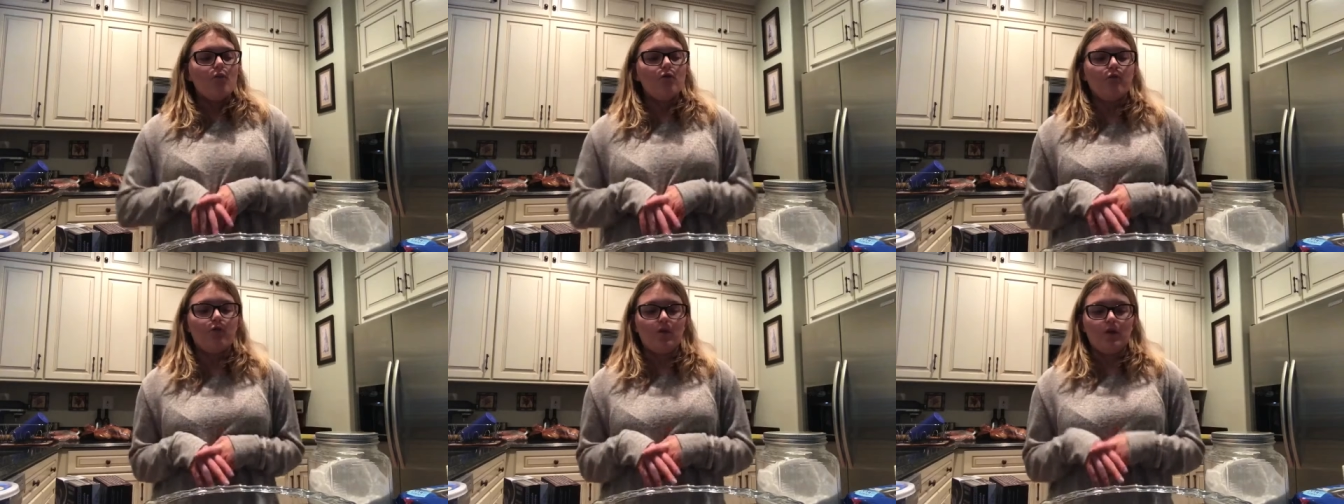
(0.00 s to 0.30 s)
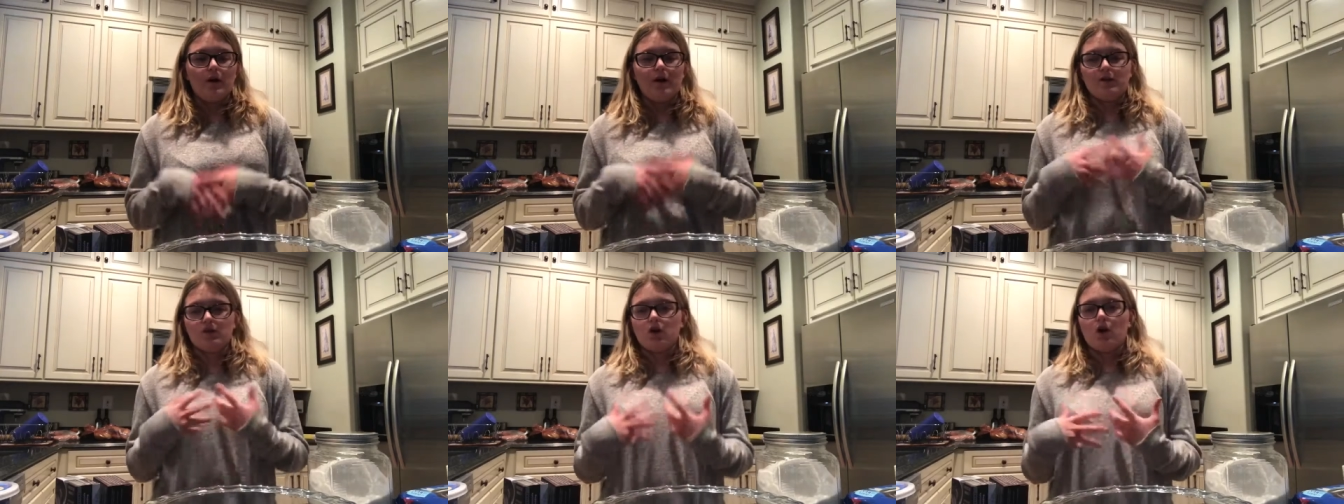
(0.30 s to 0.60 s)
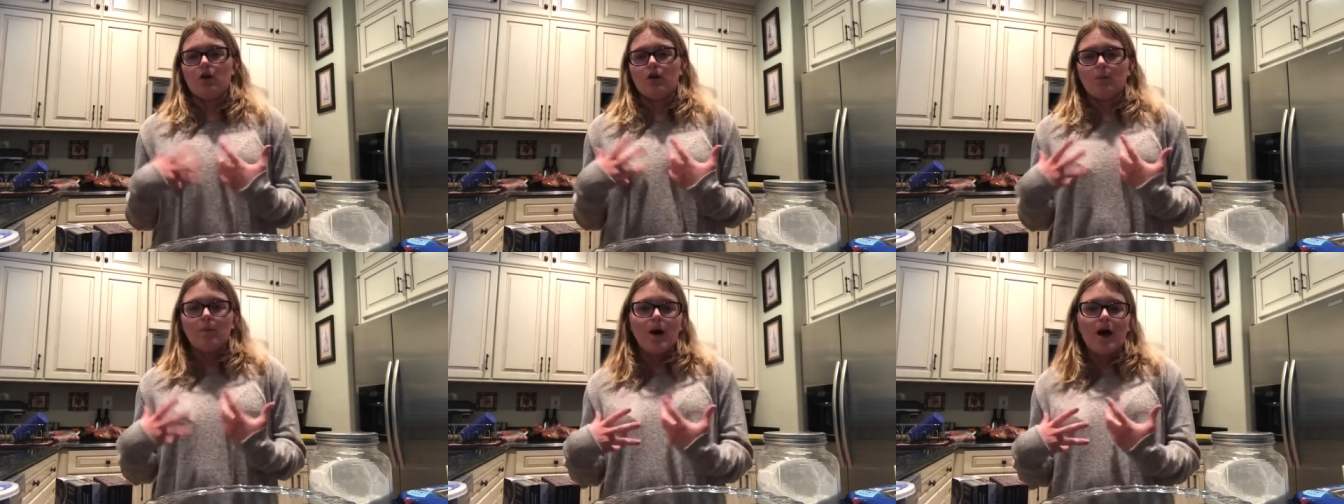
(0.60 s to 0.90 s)
for a
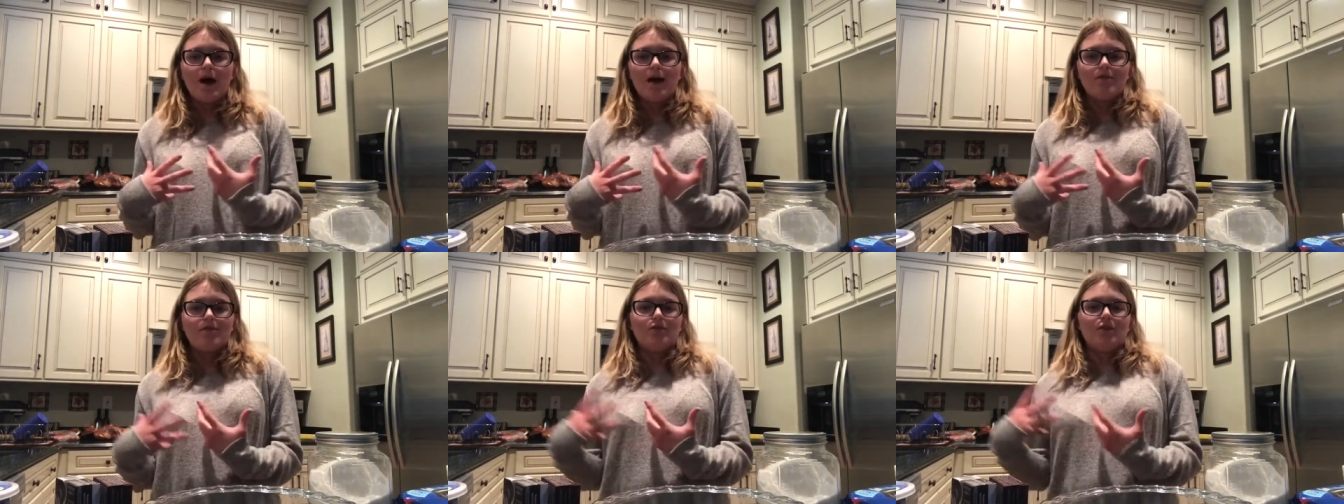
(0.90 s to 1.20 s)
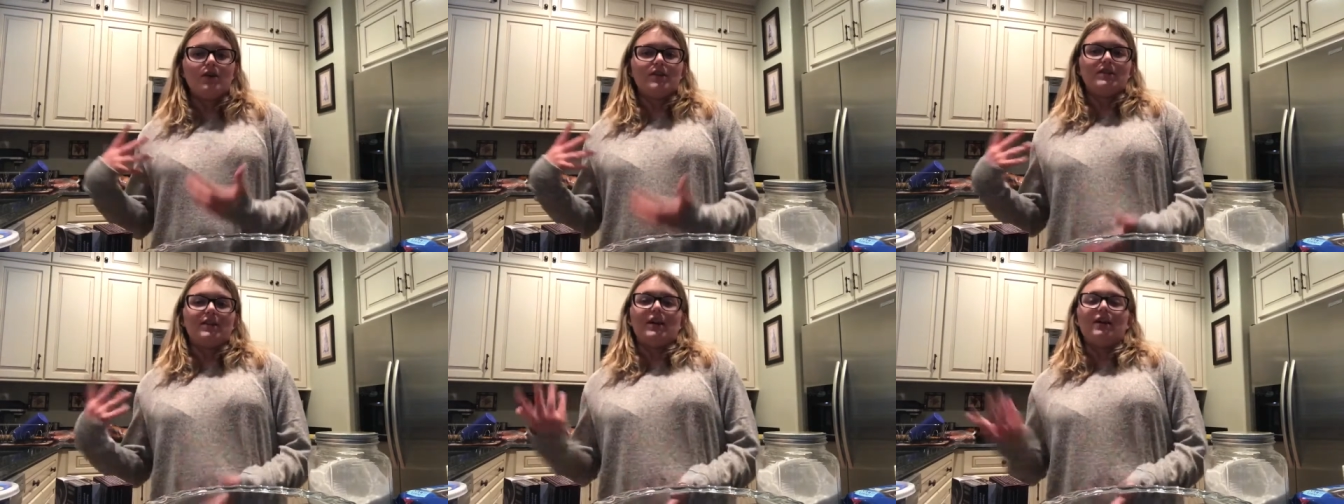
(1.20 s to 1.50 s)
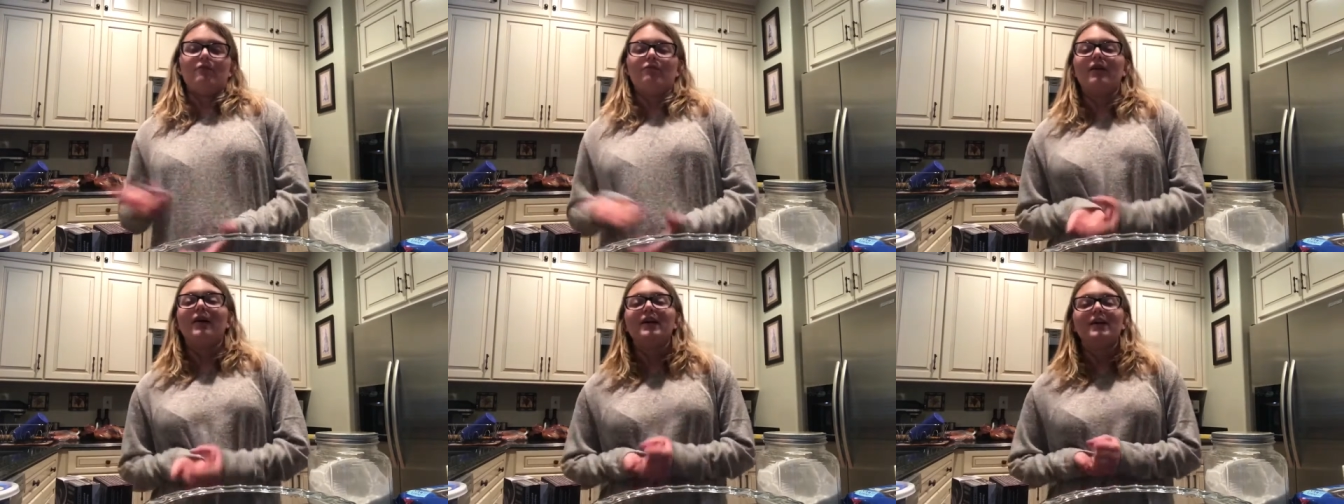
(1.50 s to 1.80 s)
chocolate pie if you guys
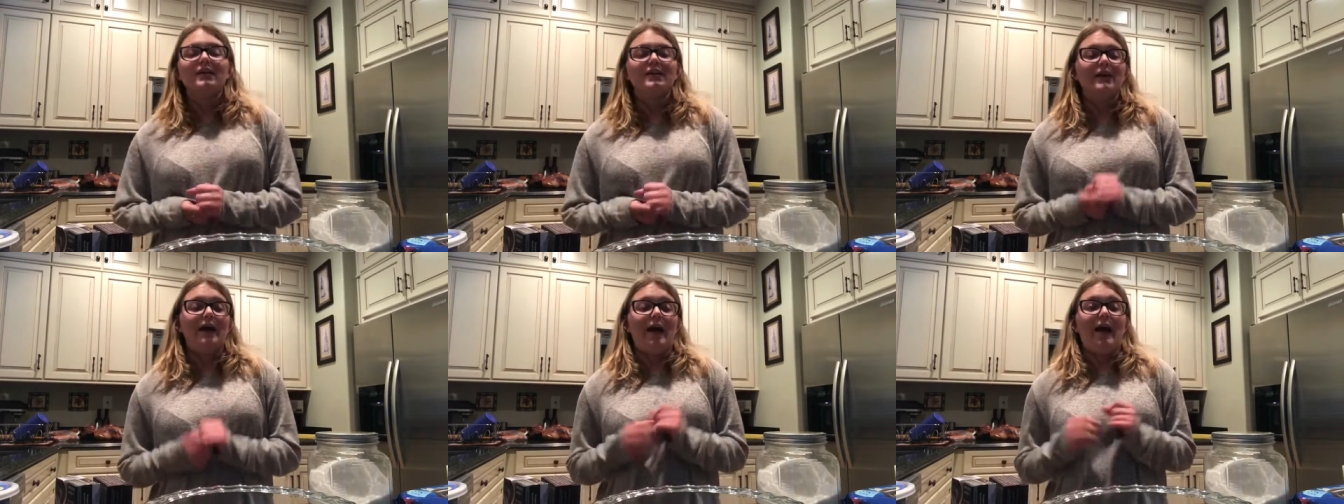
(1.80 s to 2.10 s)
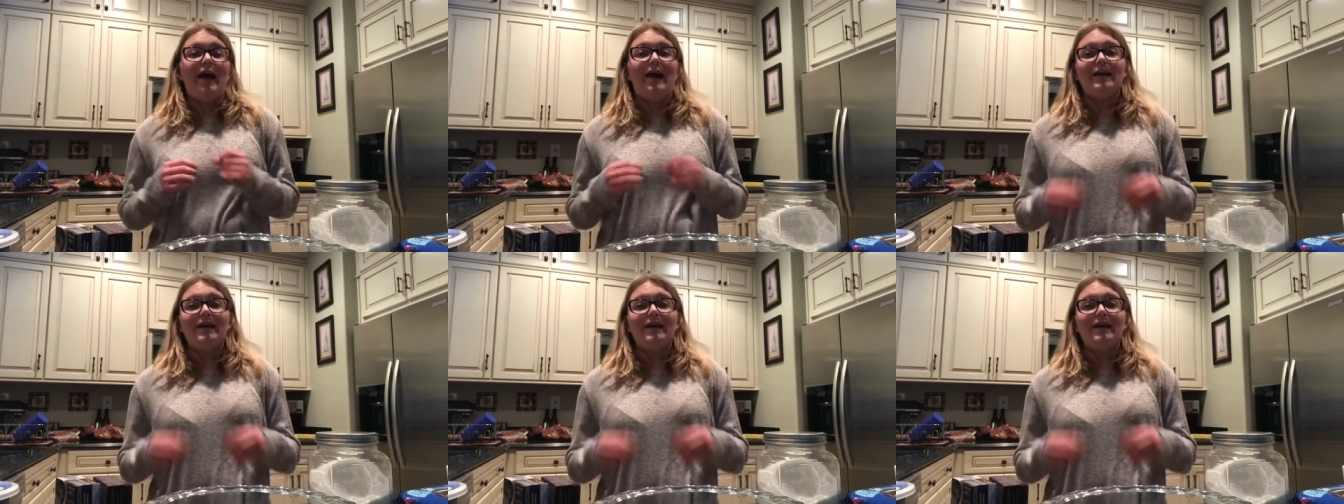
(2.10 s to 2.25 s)
can't find it,